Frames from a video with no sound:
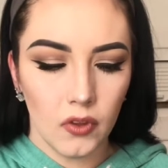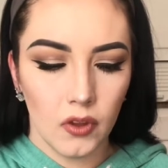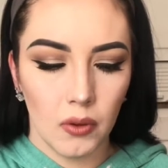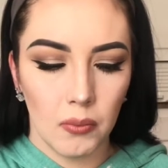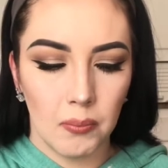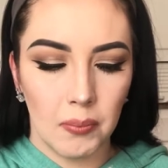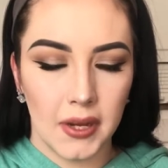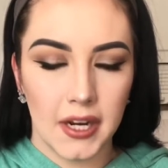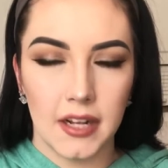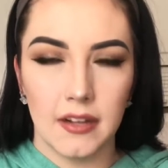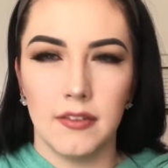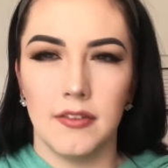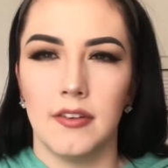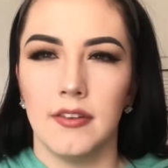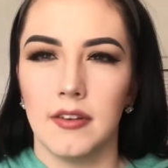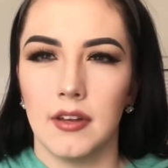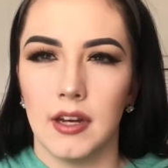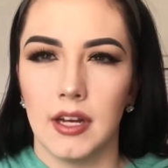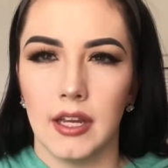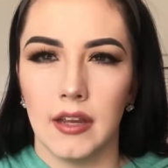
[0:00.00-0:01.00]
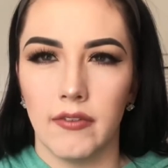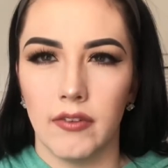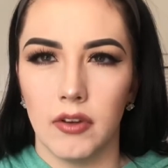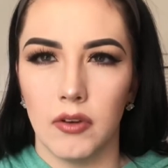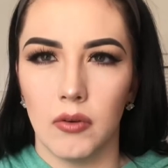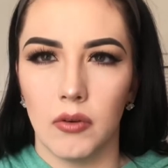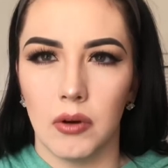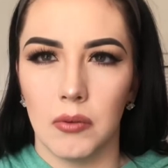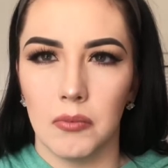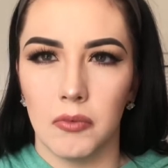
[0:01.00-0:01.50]
But it's just going to give
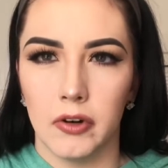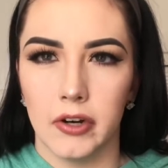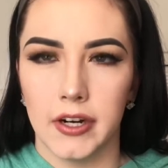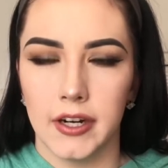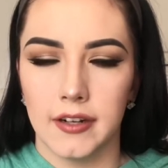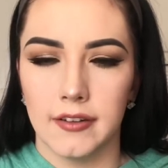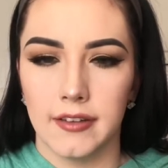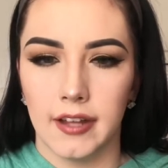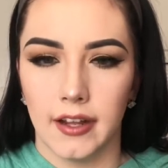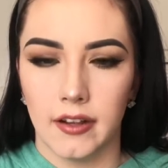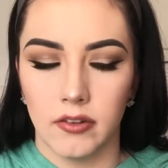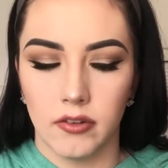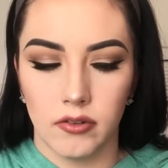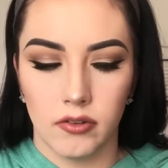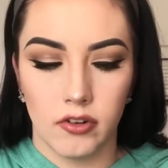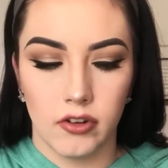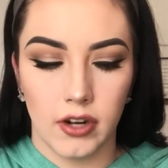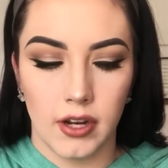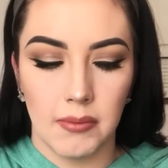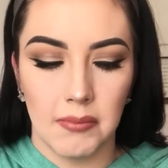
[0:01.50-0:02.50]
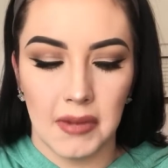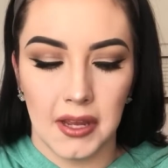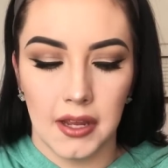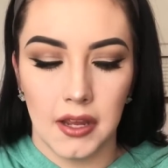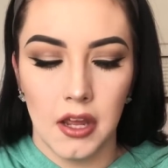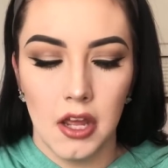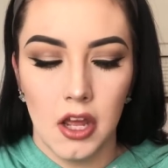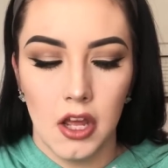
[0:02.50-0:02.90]
you a more intense treatment.